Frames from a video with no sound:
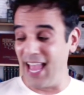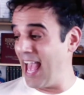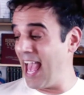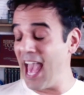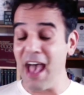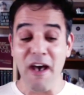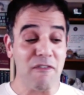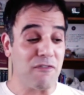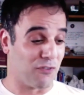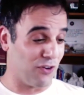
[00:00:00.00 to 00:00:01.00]

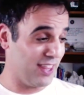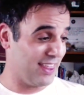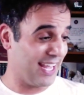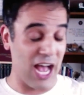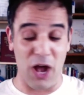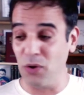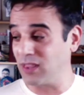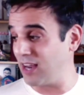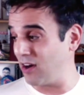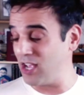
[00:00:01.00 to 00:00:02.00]
Everything out
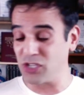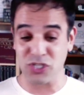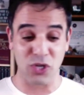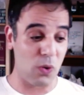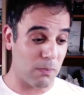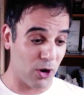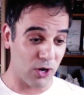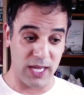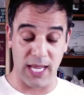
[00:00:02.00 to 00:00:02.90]
there is so murky.